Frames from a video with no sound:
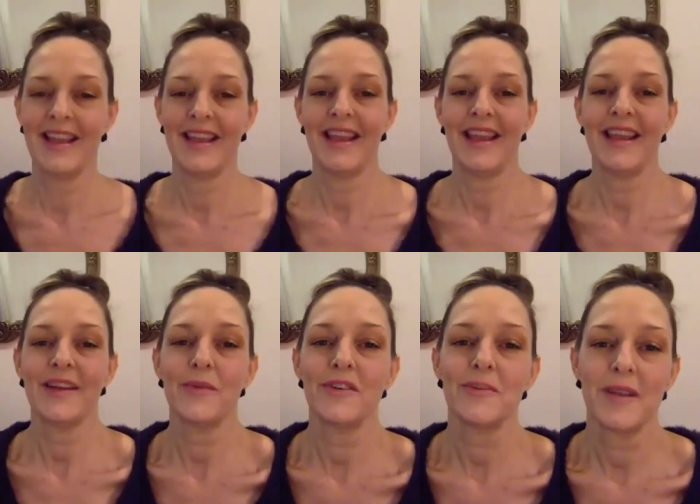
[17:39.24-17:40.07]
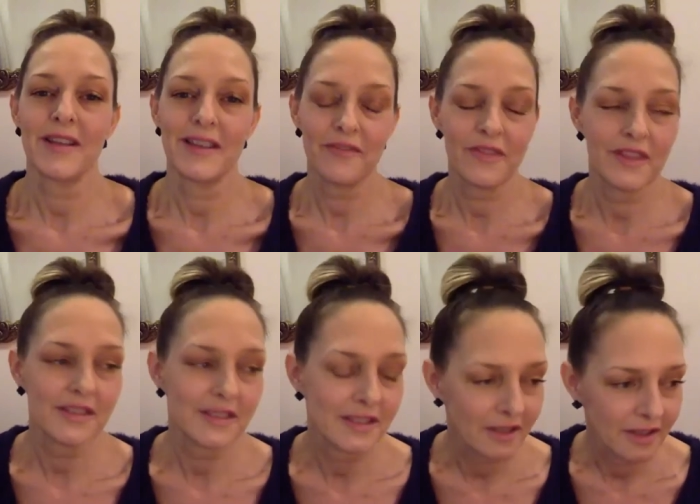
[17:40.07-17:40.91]
And I wonder about if
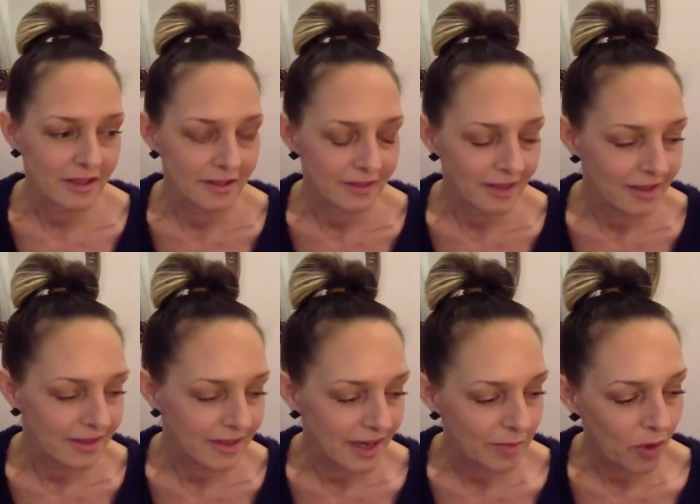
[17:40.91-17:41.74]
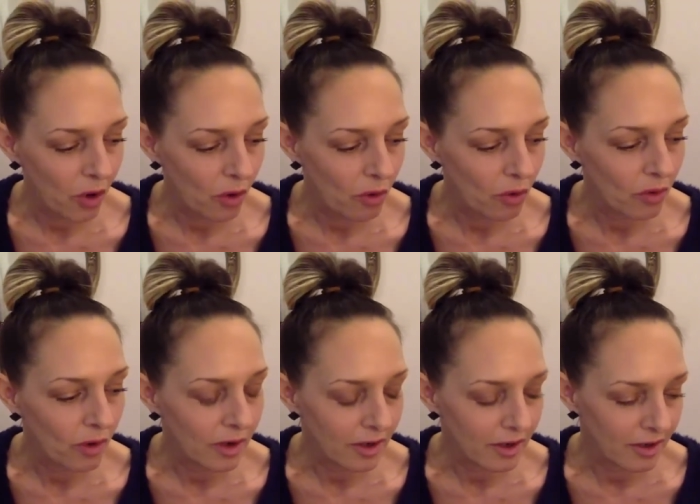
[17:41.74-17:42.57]
this
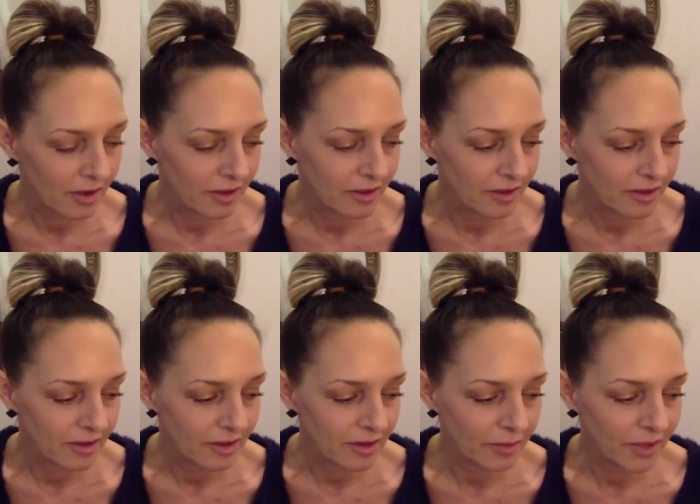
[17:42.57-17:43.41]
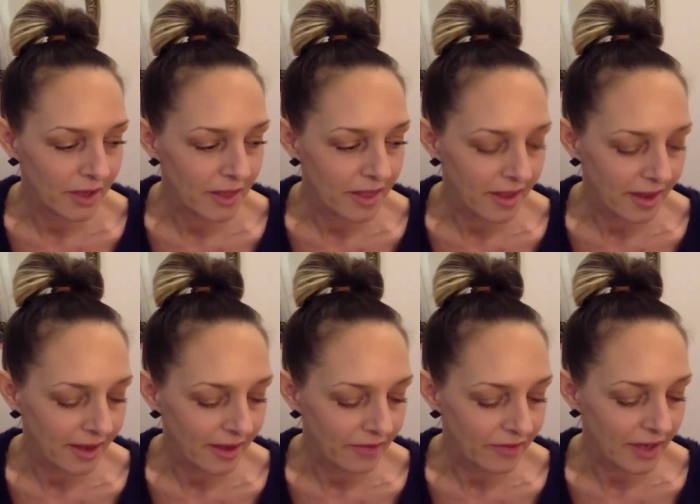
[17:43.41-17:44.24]
typo blood thing,
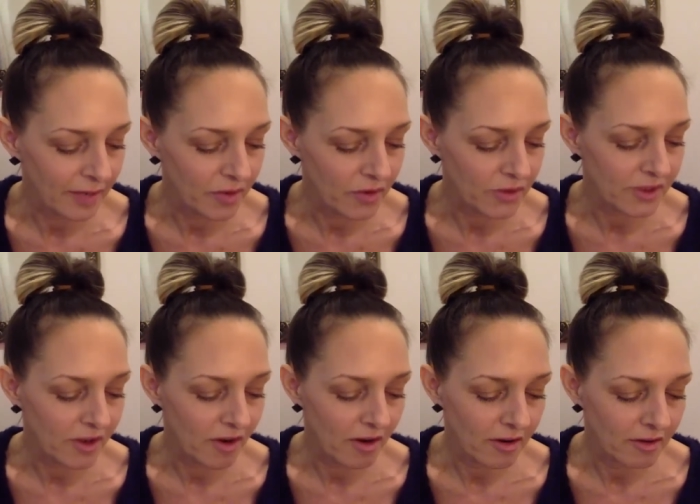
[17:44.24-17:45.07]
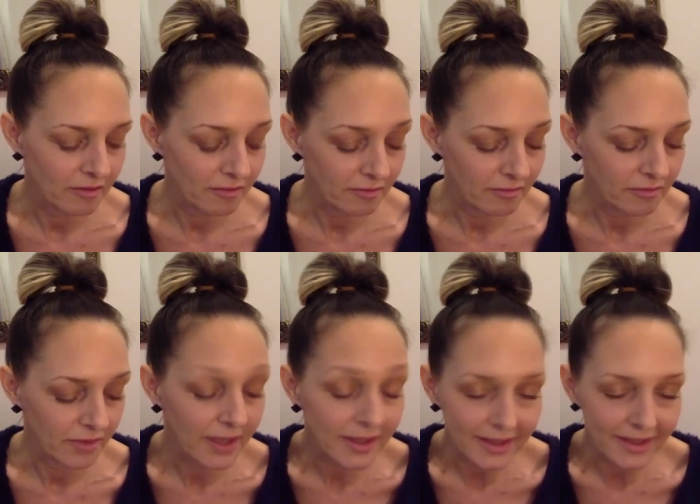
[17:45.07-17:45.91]
if typos are
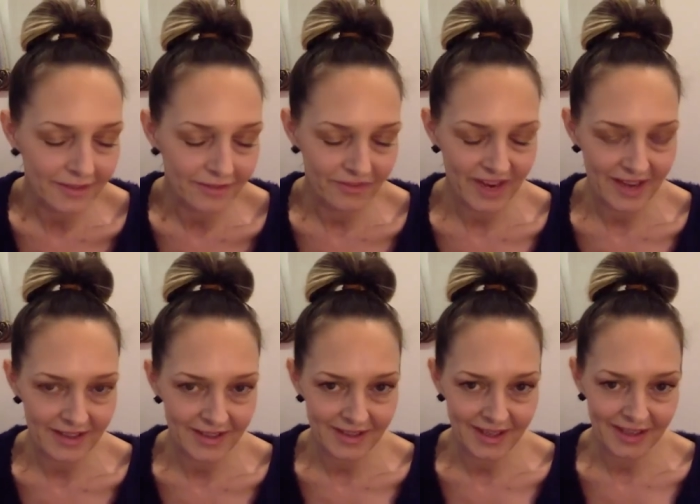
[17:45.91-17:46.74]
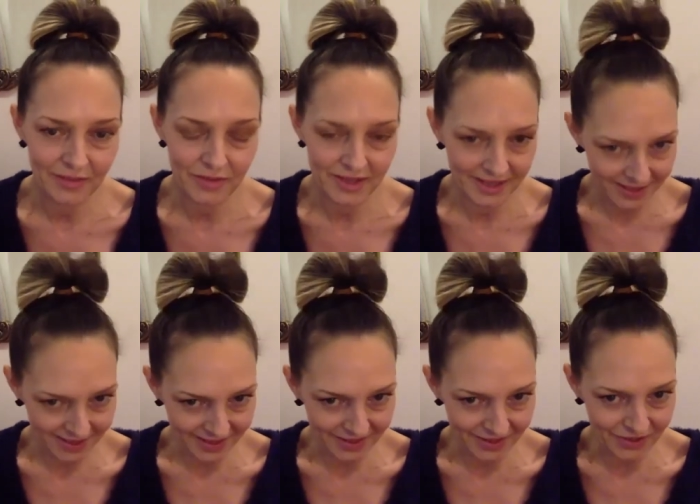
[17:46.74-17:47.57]
really, in fact, slightly
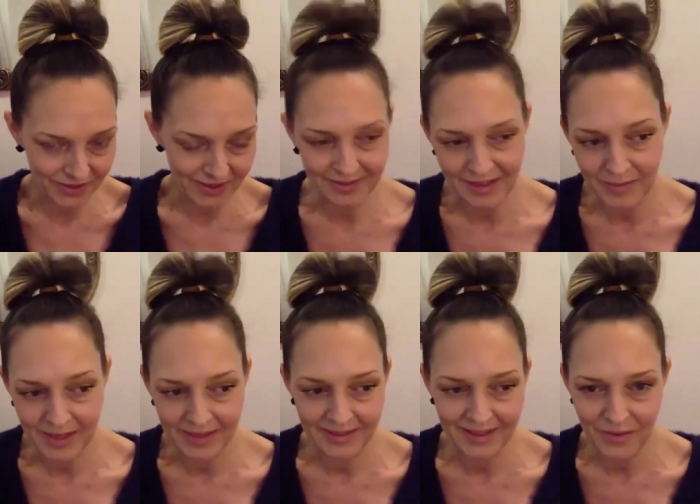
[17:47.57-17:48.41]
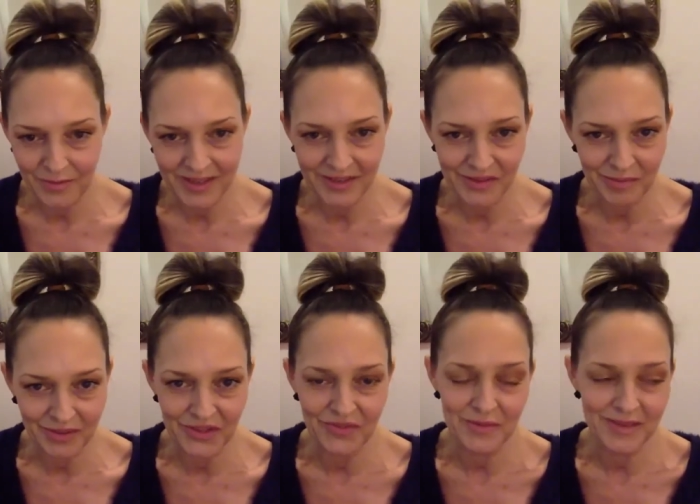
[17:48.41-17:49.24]
resistant to it. I mean, that would be another
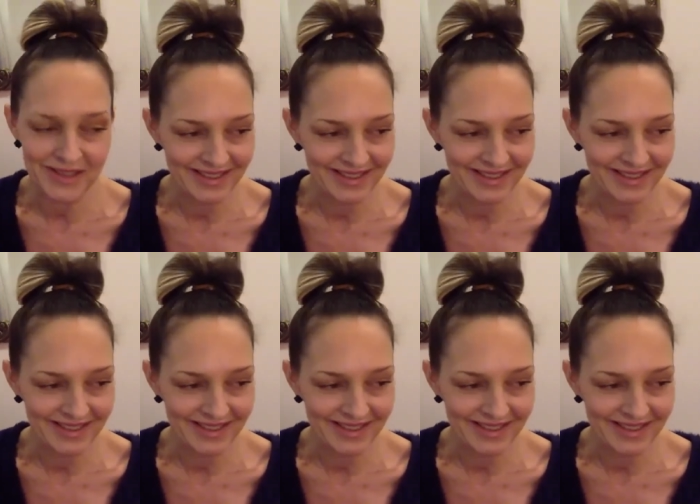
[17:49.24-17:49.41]
plus for me.